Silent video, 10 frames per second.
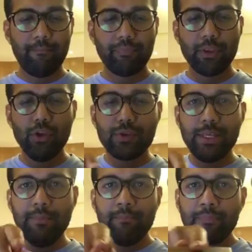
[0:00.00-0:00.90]
you
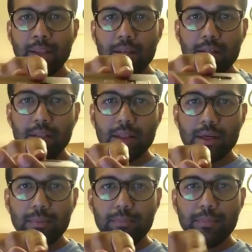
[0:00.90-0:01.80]
see
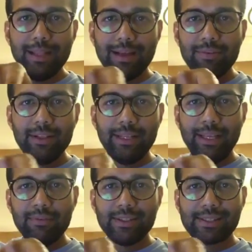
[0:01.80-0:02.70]
the level
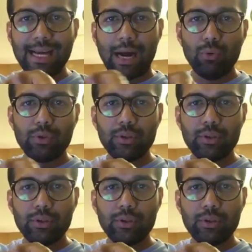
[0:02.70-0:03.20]
evens out,